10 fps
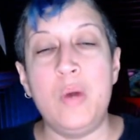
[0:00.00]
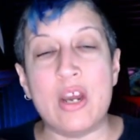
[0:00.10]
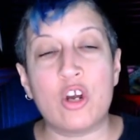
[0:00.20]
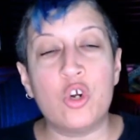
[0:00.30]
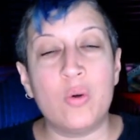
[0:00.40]

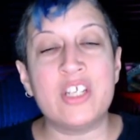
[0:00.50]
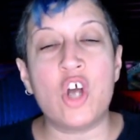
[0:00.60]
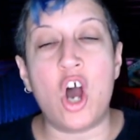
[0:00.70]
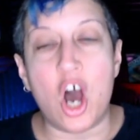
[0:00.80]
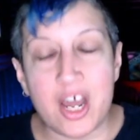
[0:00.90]
We're
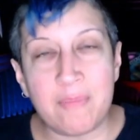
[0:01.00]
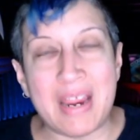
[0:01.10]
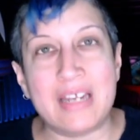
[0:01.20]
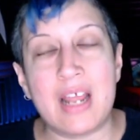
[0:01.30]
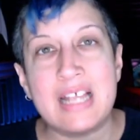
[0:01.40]
going to
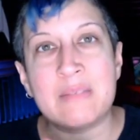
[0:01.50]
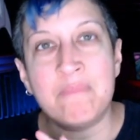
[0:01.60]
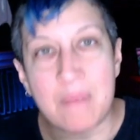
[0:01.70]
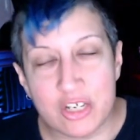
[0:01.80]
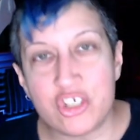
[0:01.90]
automate
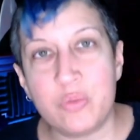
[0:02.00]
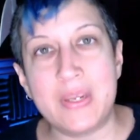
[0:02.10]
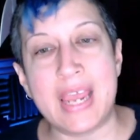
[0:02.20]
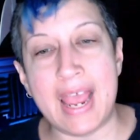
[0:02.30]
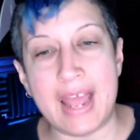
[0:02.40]
as much
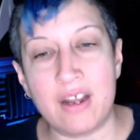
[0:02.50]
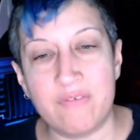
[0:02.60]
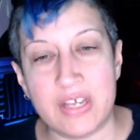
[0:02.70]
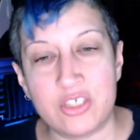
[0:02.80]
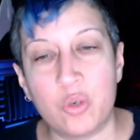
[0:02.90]
as we
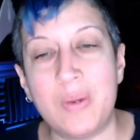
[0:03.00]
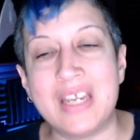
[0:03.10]
can of this.